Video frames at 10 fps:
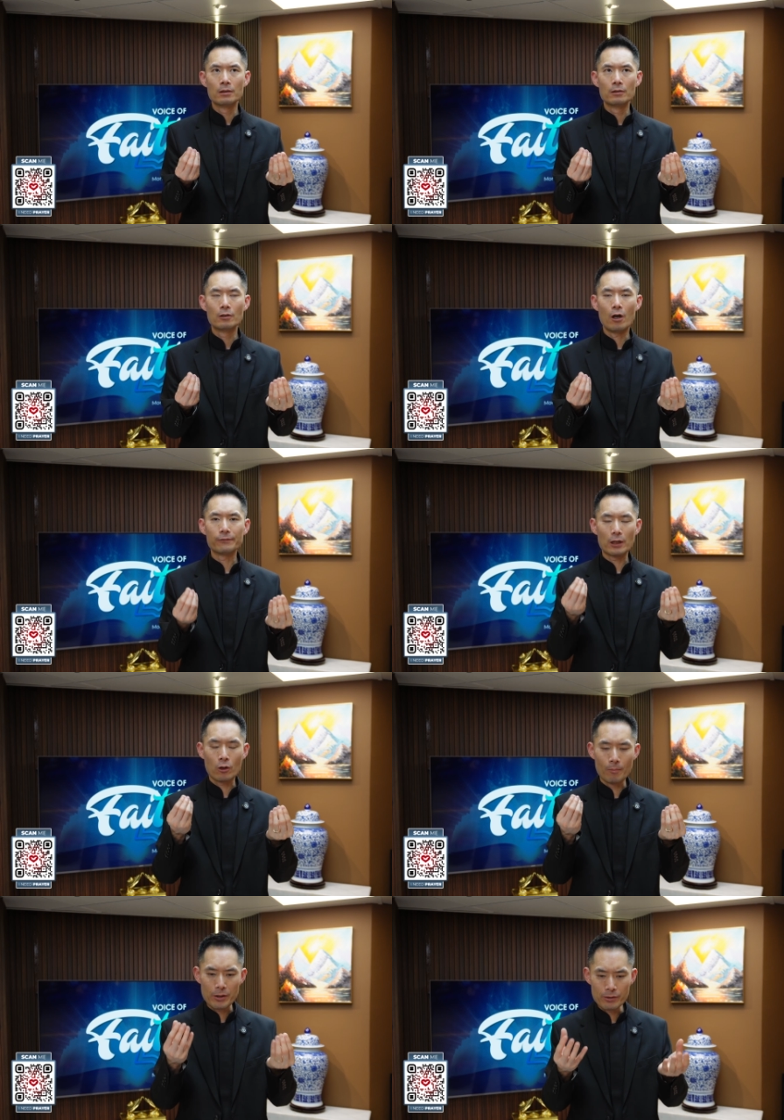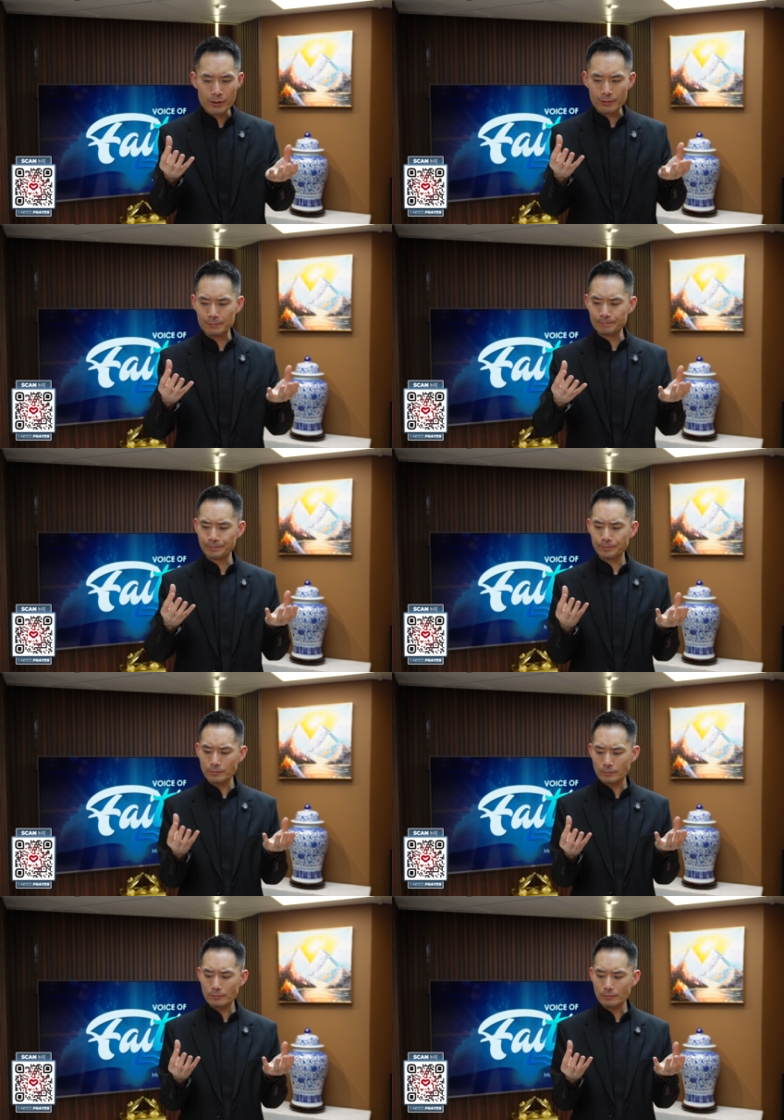of the communion,
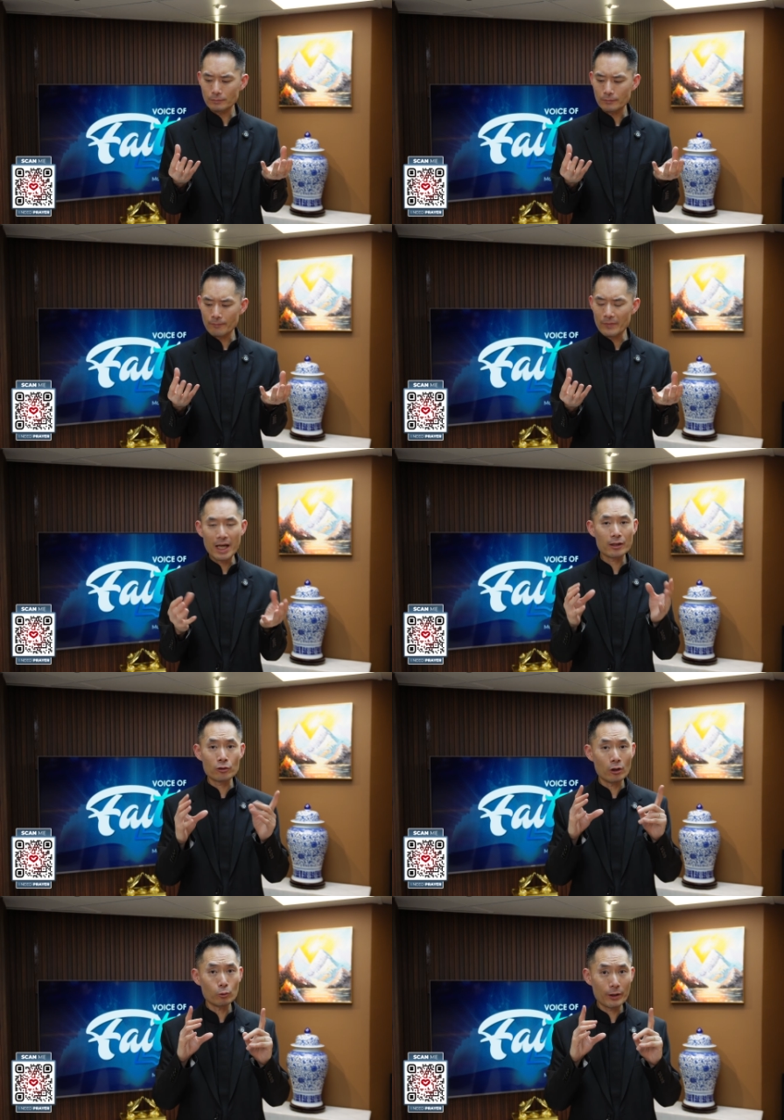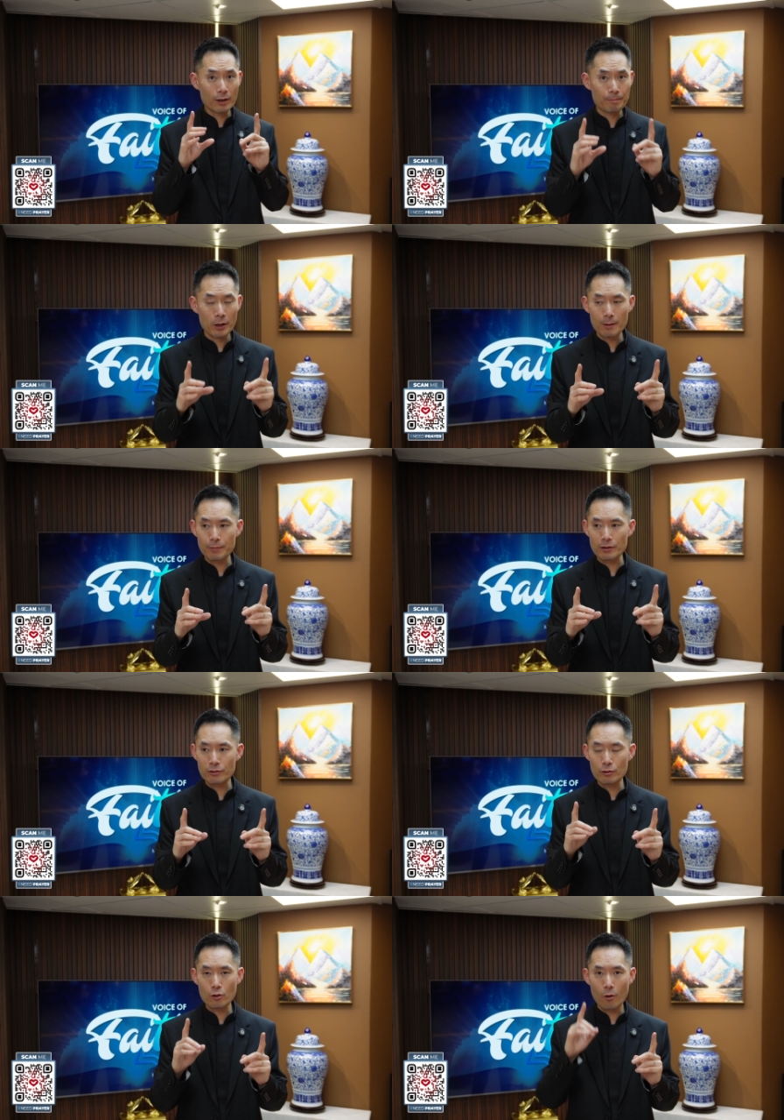it's not with the purpose
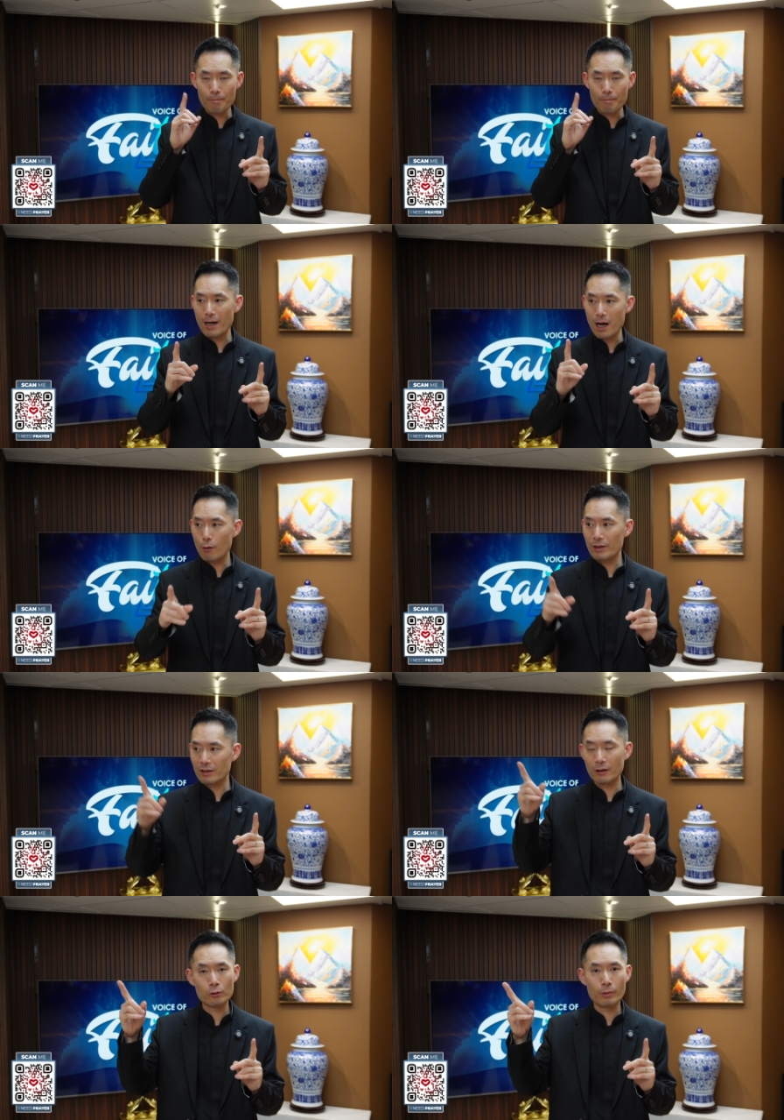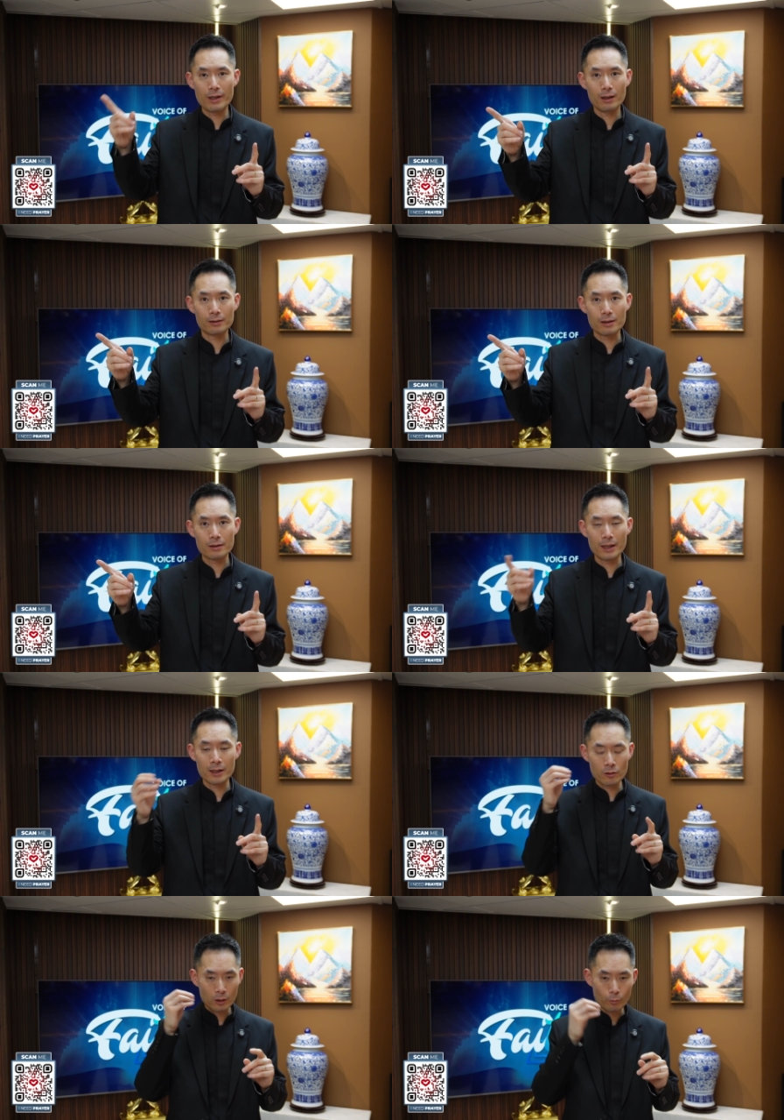to compare ourselves with others.
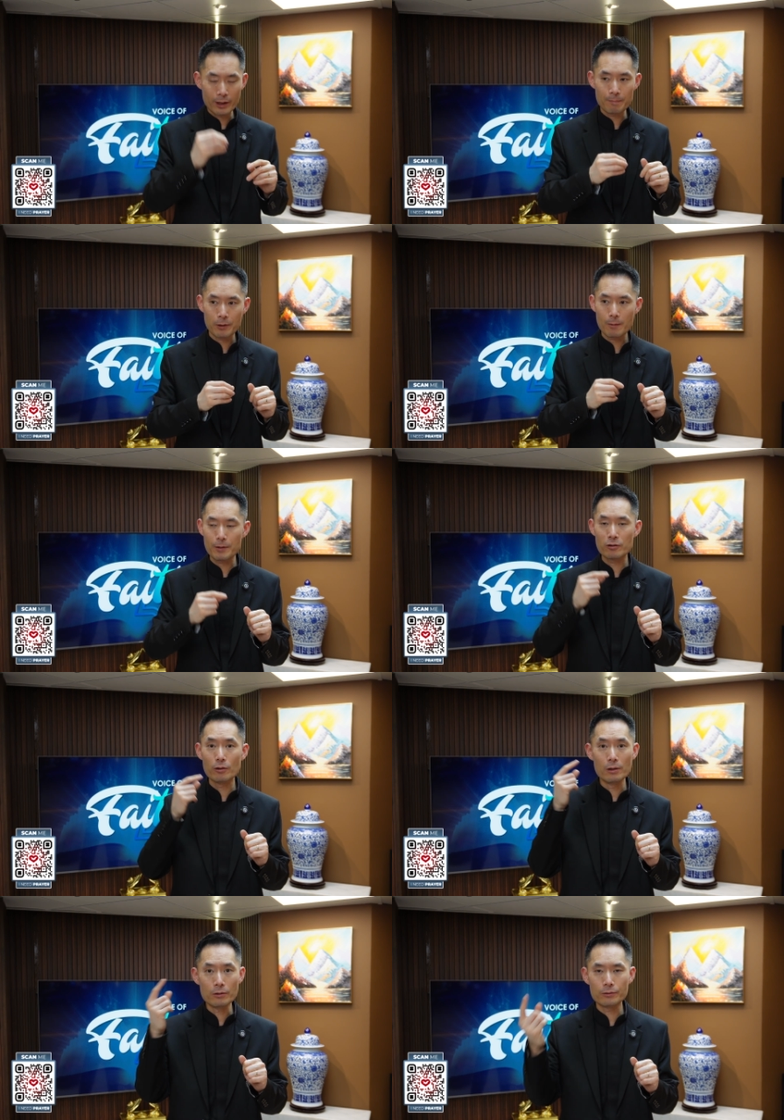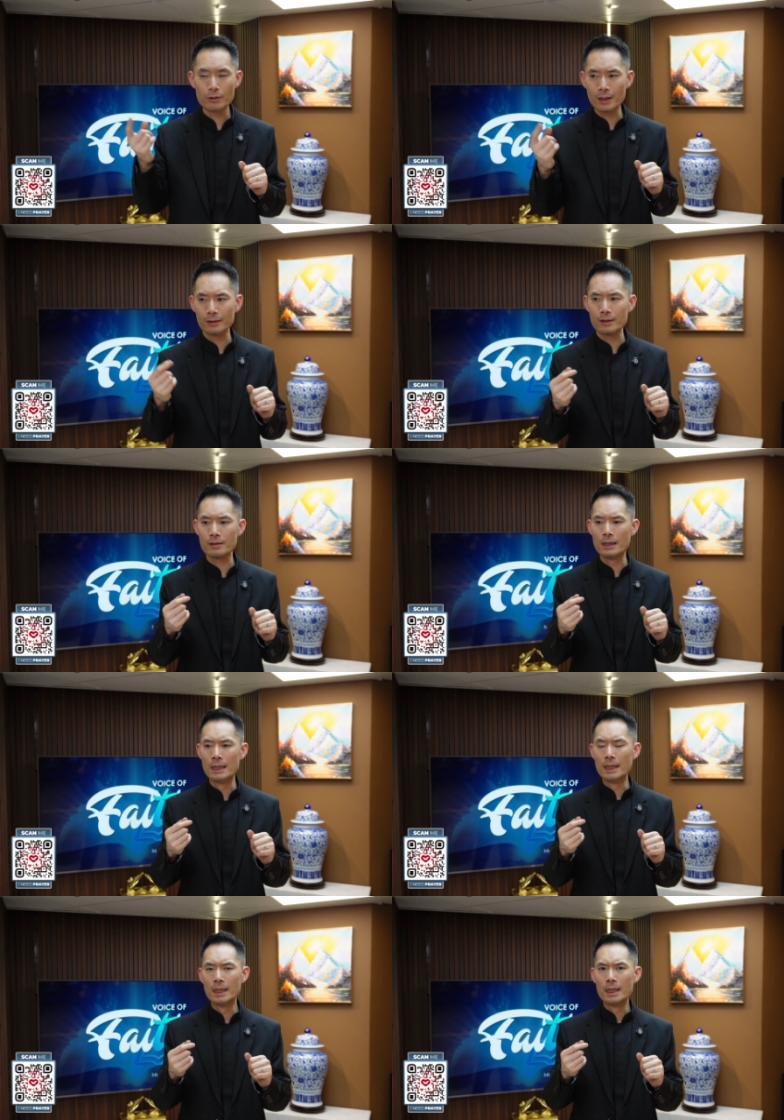It's not with the purpose to look to others,
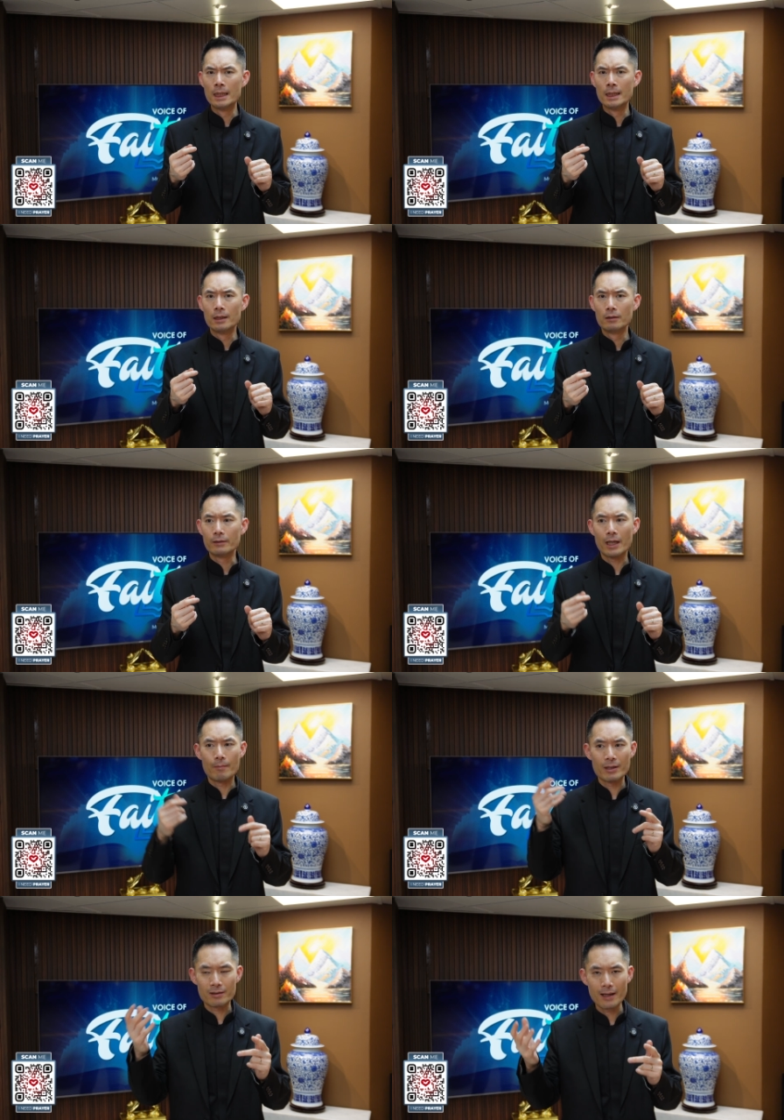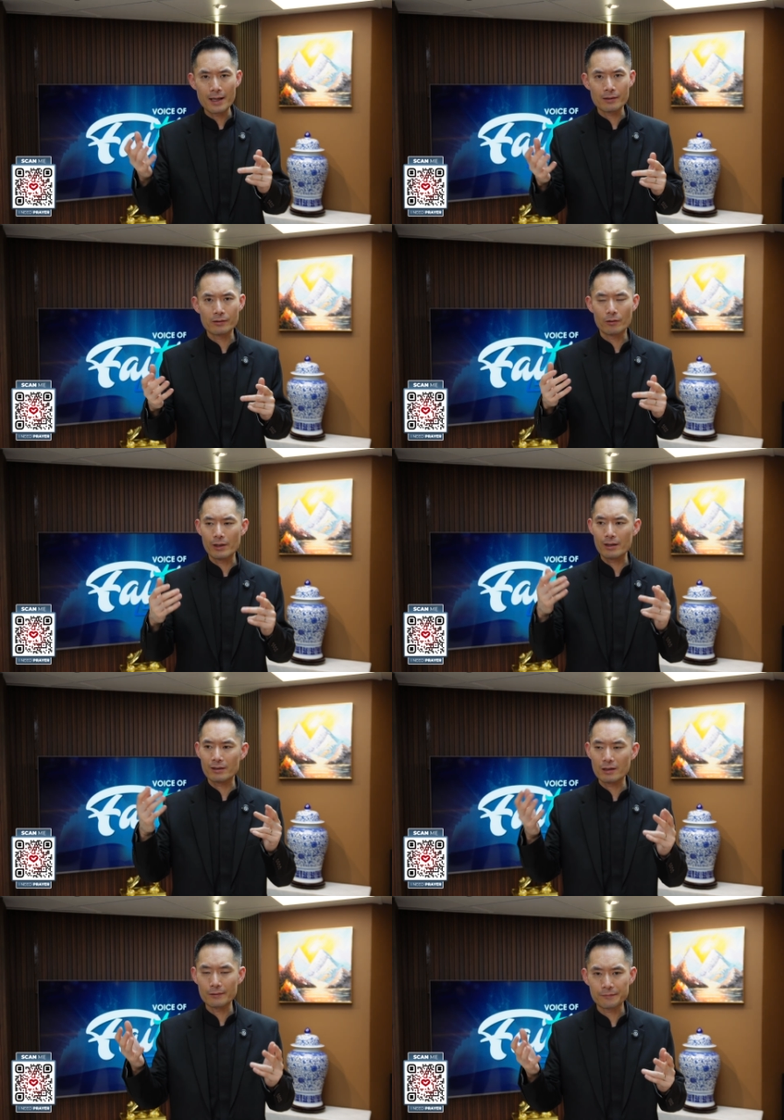their mistakes or their
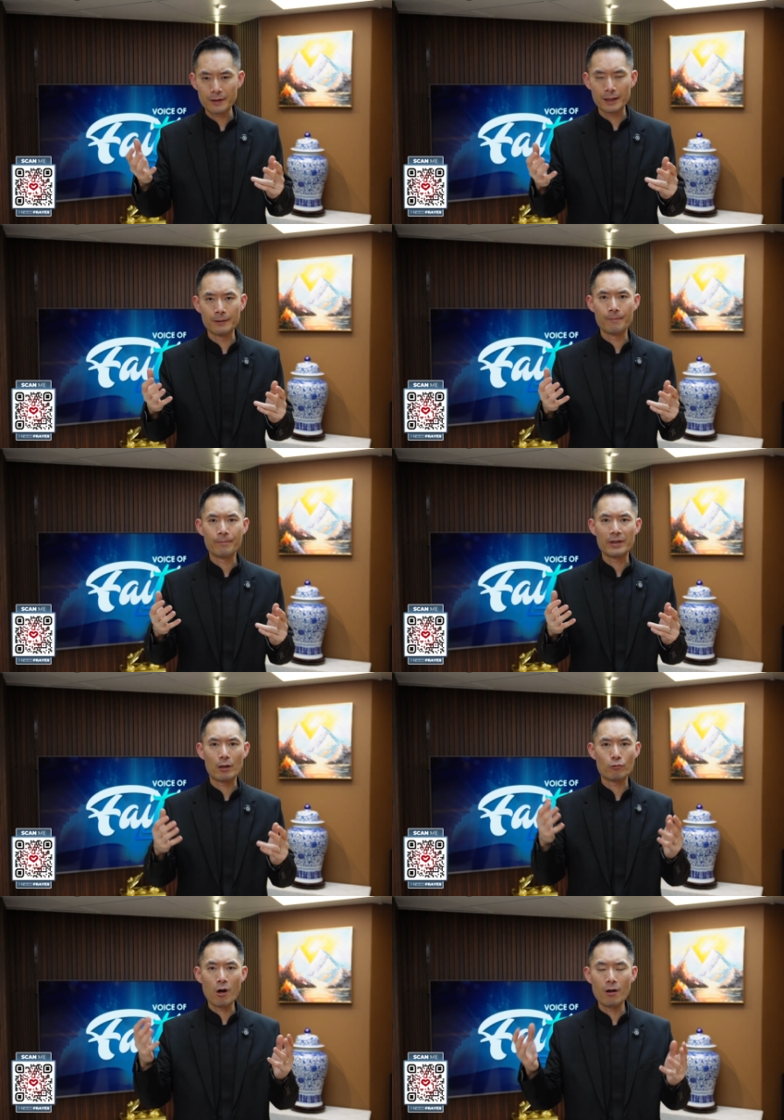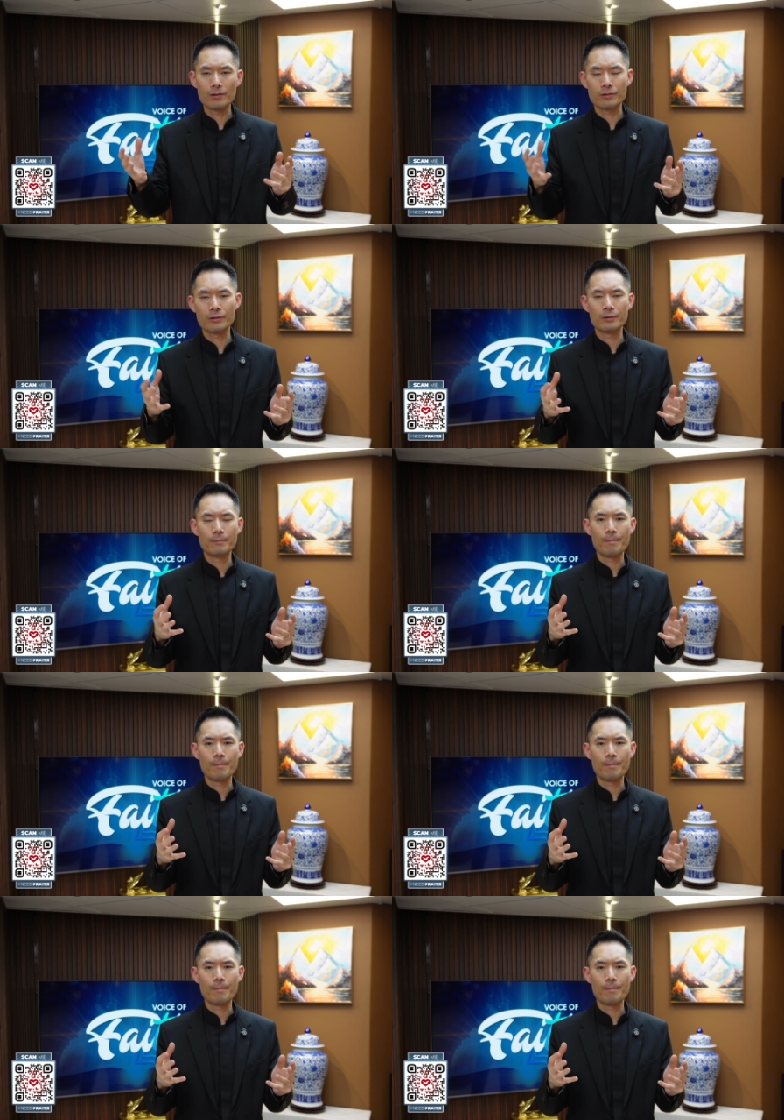suffering, their wrongs.